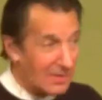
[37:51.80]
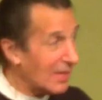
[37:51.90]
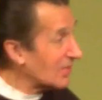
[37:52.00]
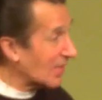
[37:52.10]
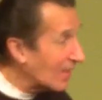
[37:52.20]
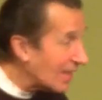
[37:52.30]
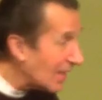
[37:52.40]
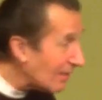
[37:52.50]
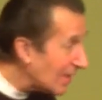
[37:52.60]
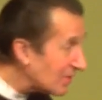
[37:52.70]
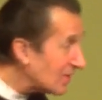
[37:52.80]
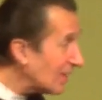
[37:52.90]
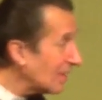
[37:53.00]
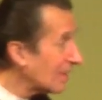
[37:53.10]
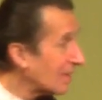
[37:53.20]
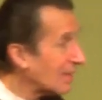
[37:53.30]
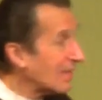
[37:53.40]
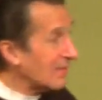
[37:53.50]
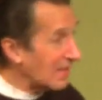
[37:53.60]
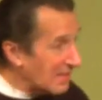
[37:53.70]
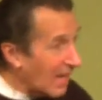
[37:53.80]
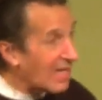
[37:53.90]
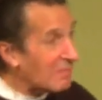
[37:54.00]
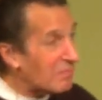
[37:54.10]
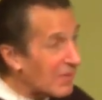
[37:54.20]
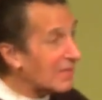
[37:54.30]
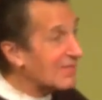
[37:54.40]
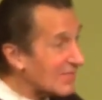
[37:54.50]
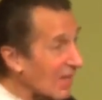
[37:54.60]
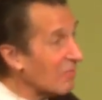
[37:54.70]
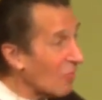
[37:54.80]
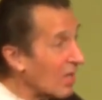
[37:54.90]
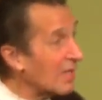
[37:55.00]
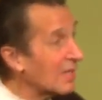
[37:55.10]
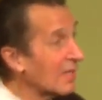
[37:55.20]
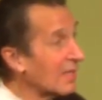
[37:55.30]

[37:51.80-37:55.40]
Isn't it interesting that God picked someone